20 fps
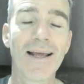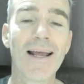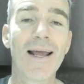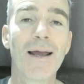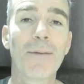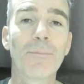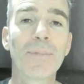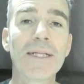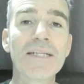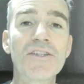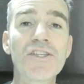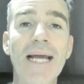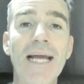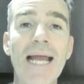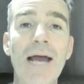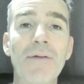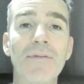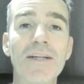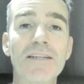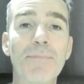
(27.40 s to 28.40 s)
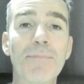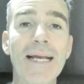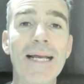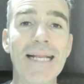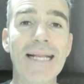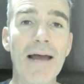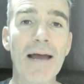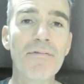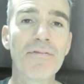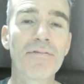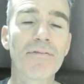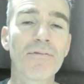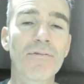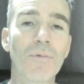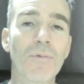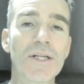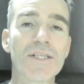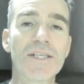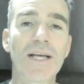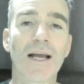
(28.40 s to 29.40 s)
Please check out this PDF,
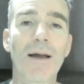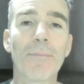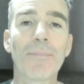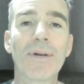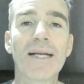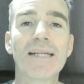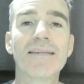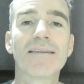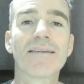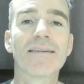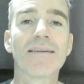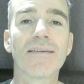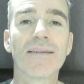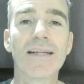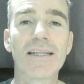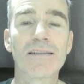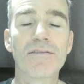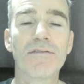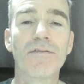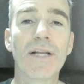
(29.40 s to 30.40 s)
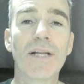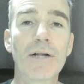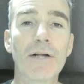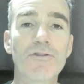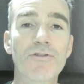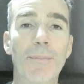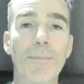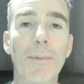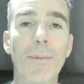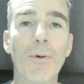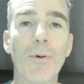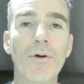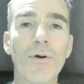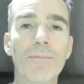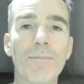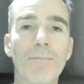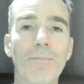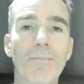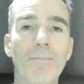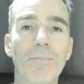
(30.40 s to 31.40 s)
which accompanies this video trip report.
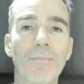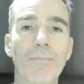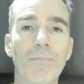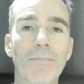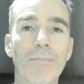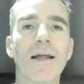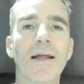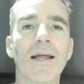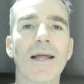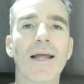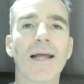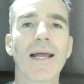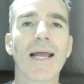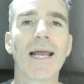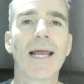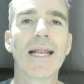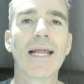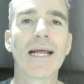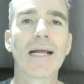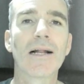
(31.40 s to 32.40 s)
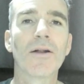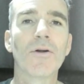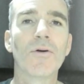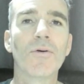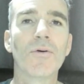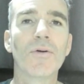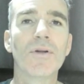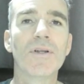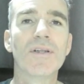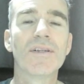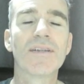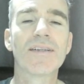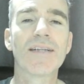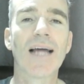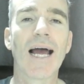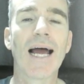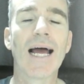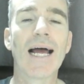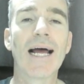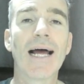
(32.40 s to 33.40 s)
It includes
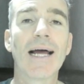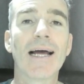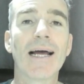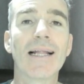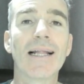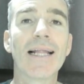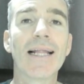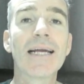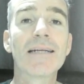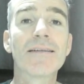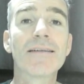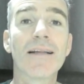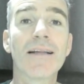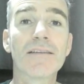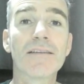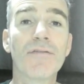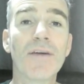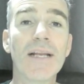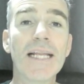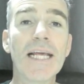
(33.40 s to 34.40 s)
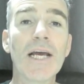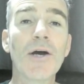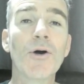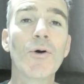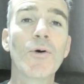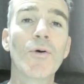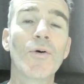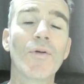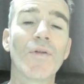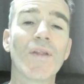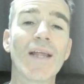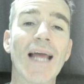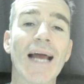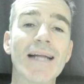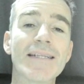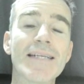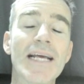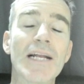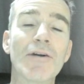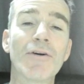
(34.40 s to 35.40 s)
a link to this video, the
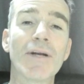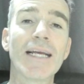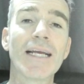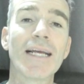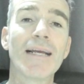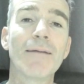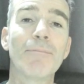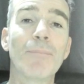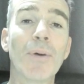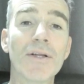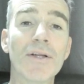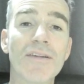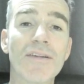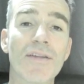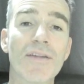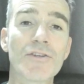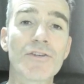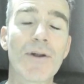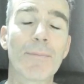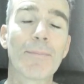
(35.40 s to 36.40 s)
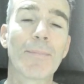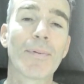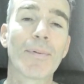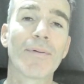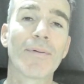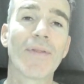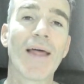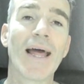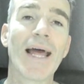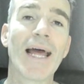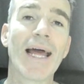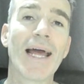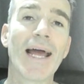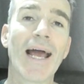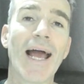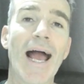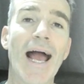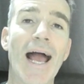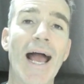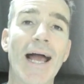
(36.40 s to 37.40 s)
itinerary, birds of the trip
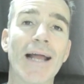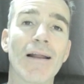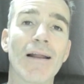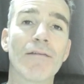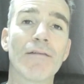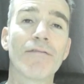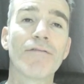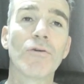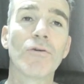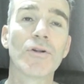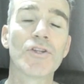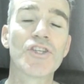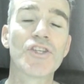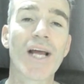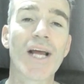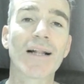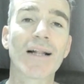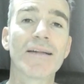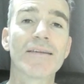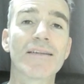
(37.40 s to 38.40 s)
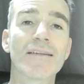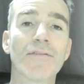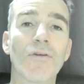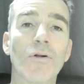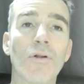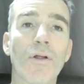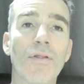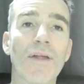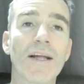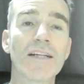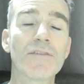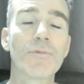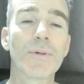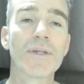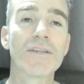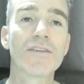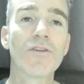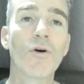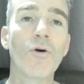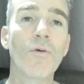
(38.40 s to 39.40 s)
there, and a full checklist of all the things we
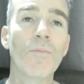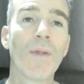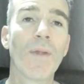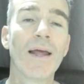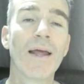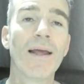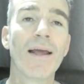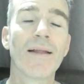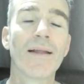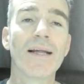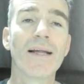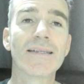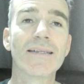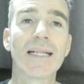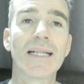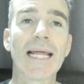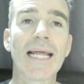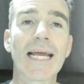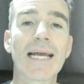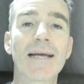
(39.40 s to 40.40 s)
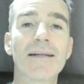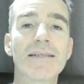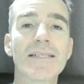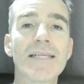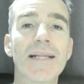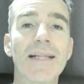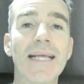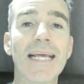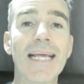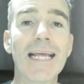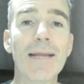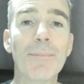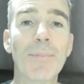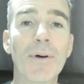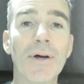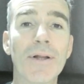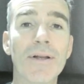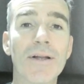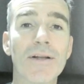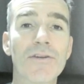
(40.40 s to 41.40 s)
saw. There's a link to the
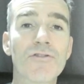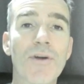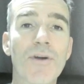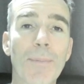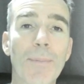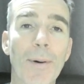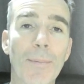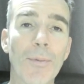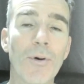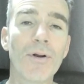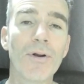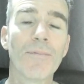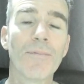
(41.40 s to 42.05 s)
eBird trip report,